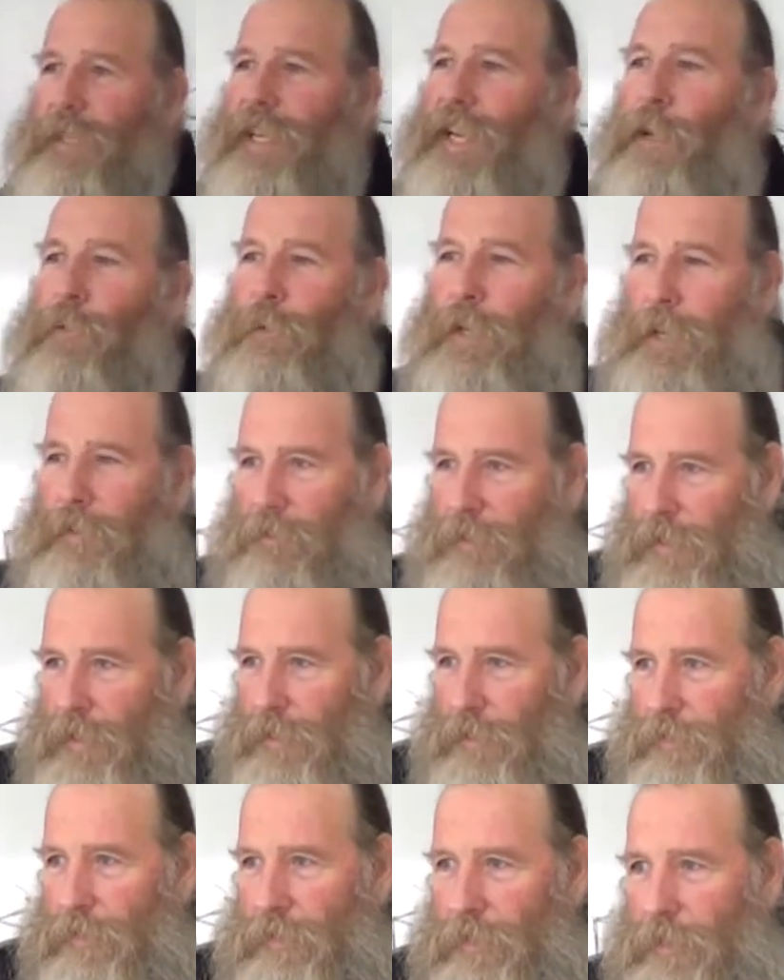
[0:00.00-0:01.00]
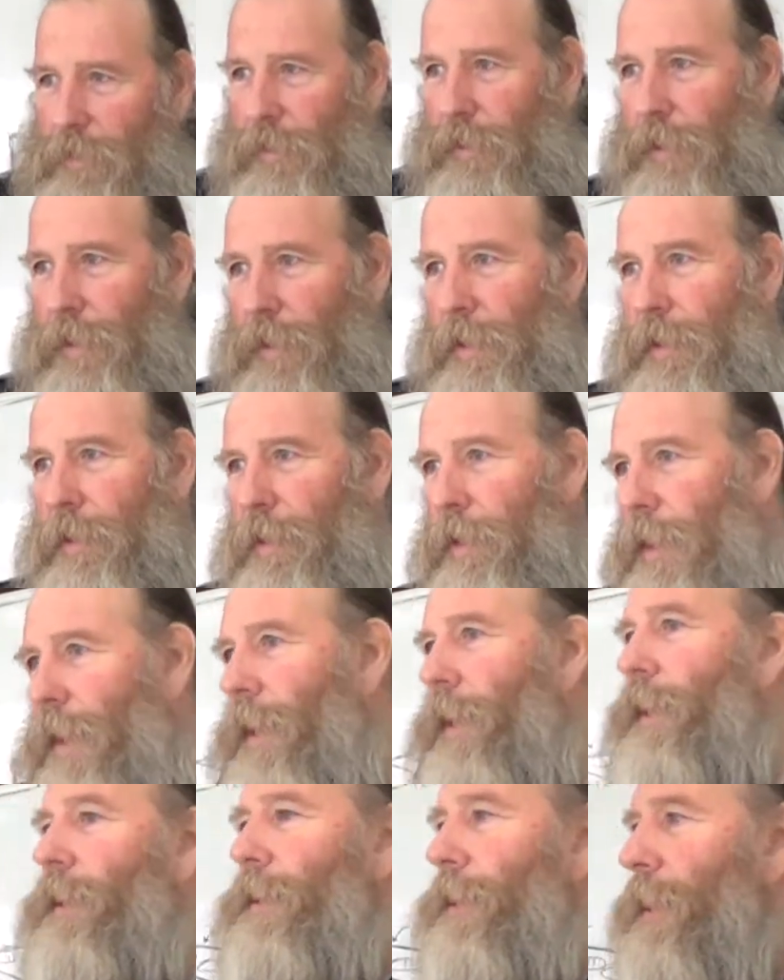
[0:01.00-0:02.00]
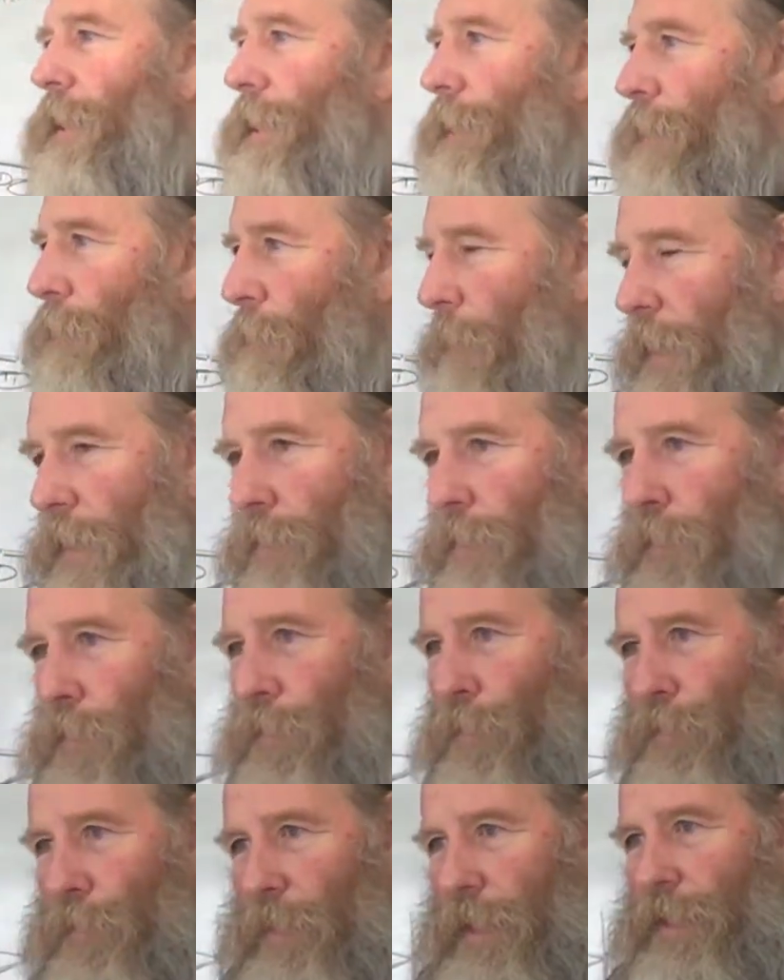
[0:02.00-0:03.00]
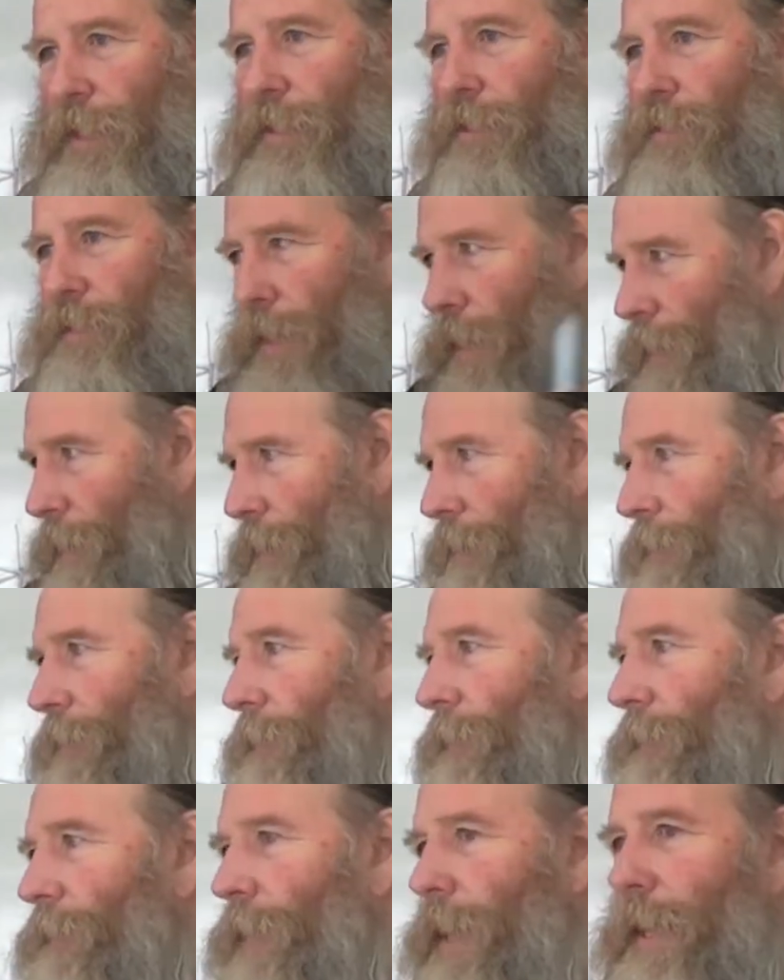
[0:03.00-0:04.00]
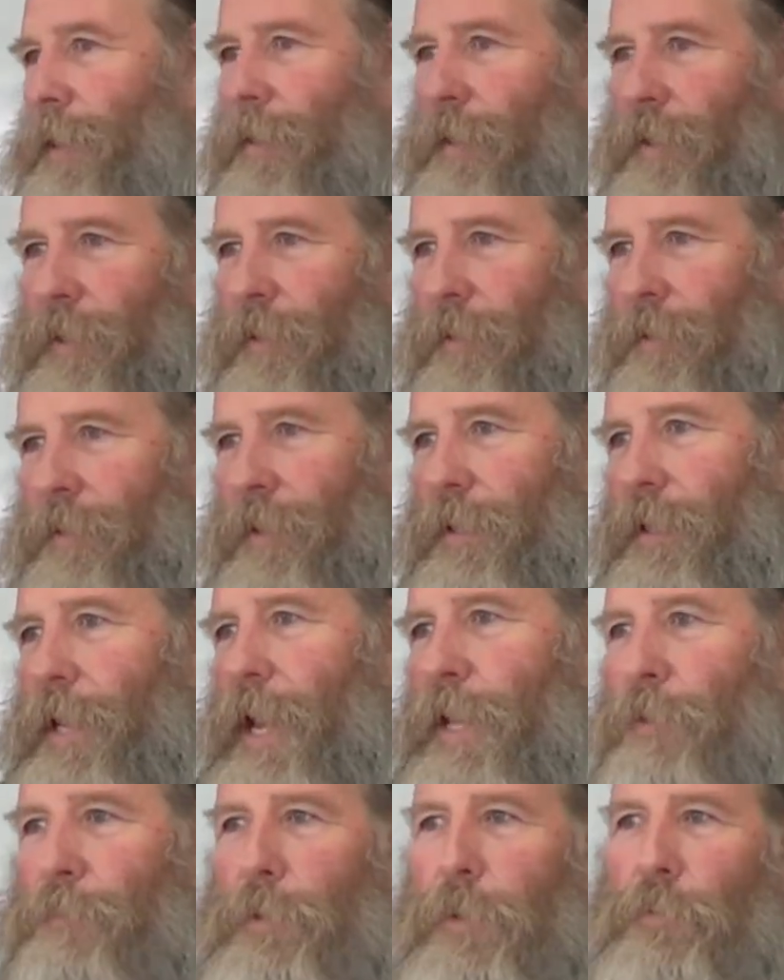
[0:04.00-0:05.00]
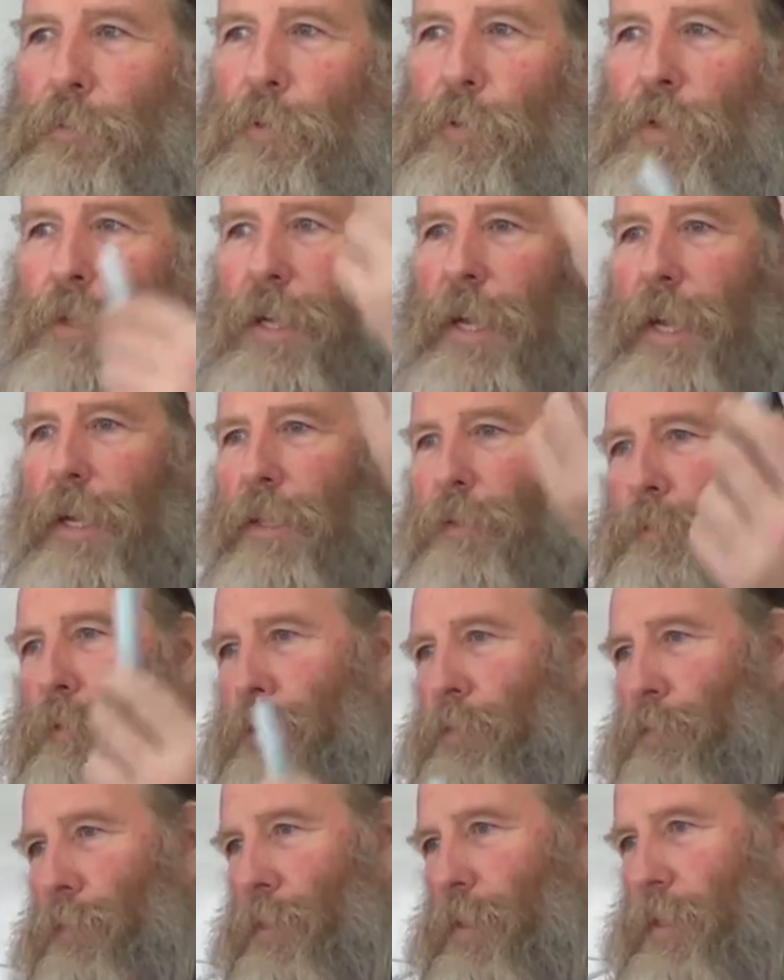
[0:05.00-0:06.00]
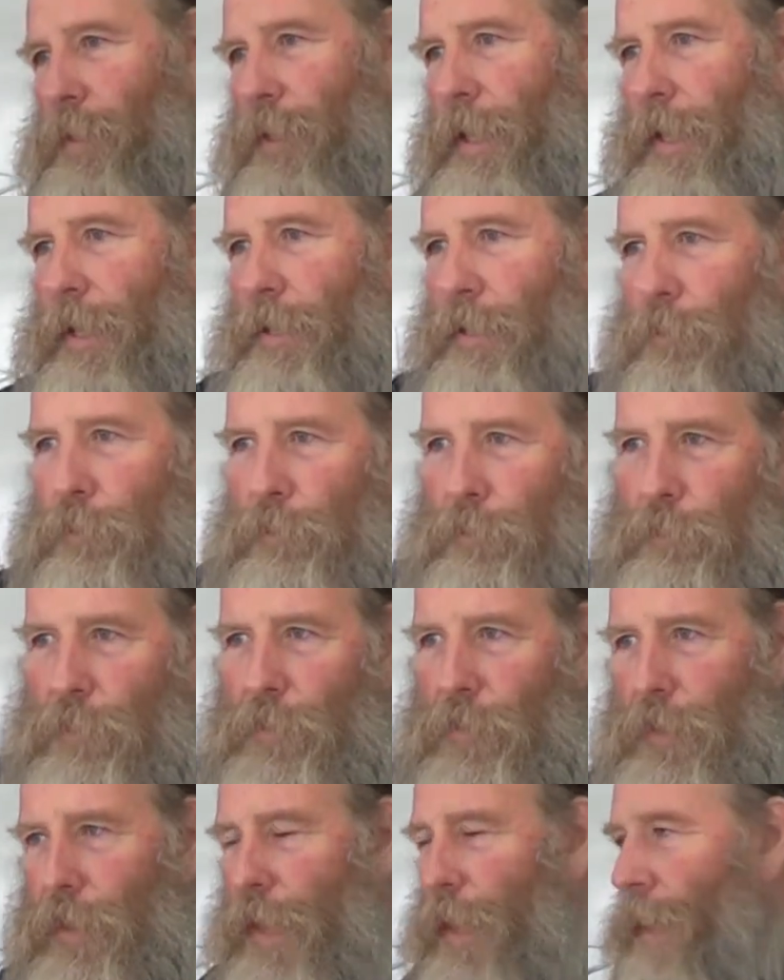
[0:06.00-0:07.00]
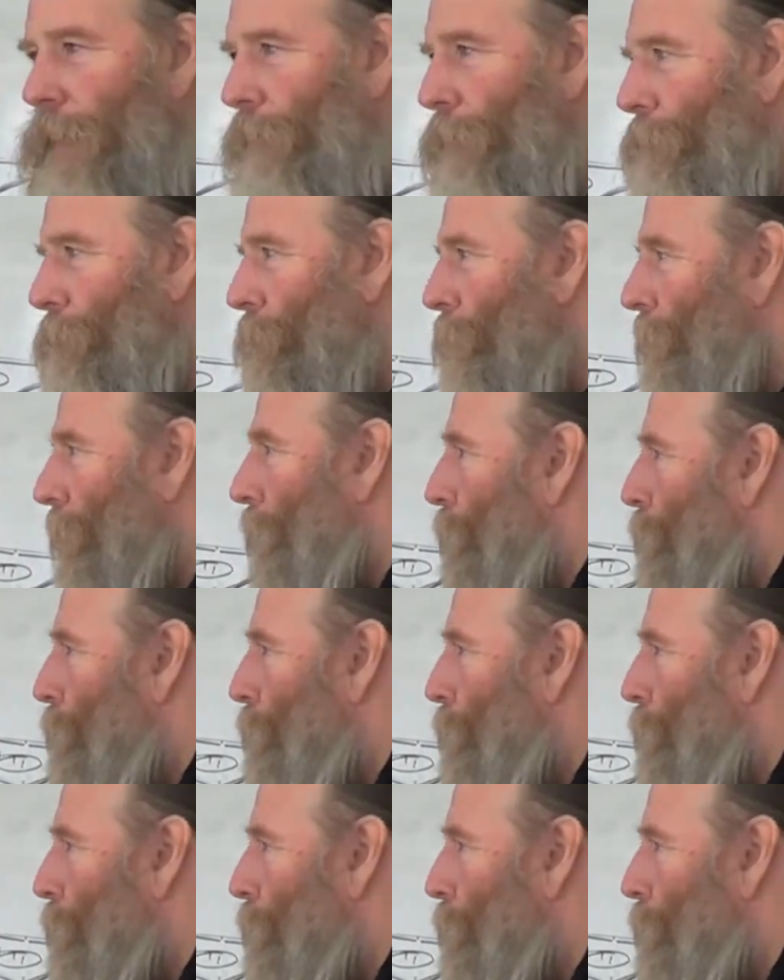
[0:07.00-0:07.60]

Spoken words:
to get away with it. I don't need to measure it all, I just know that this has to be smaller, that has to be smaller, that has to be smaller. If I'm doing a